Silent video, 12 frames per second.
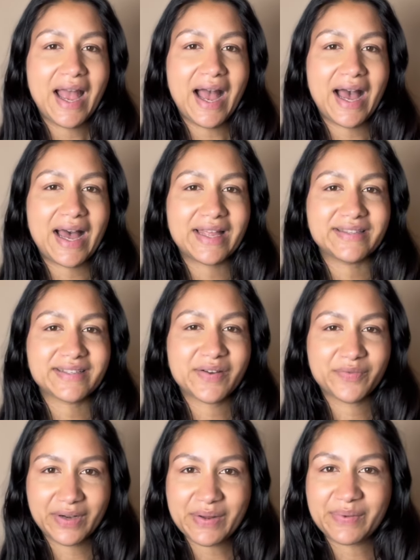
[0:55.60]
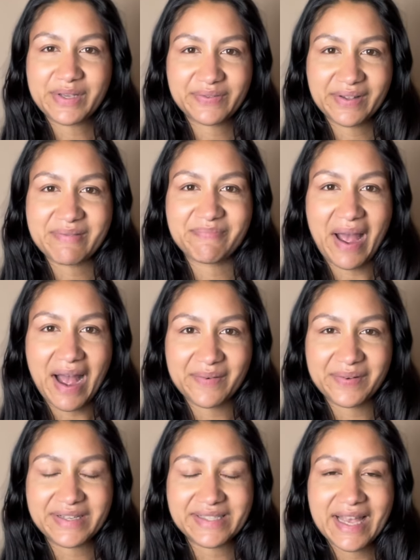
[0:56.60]
and I really want you to feel
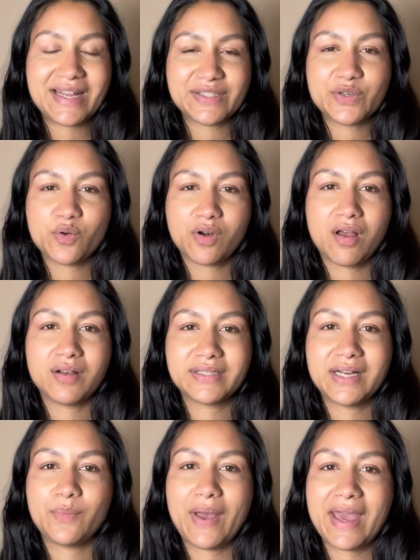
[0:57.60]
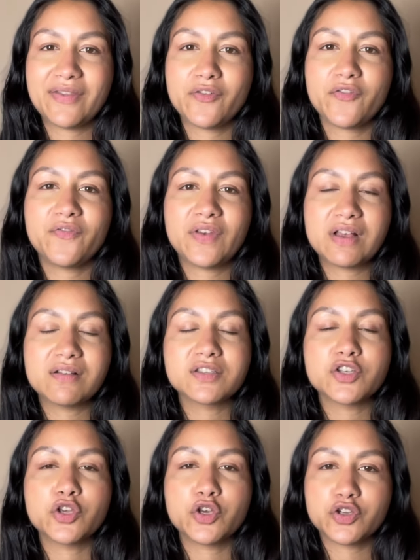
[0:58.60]
empowered, ending your class in a way that
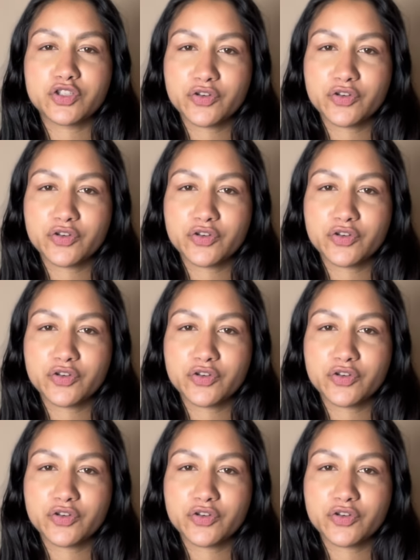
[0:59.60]
feels good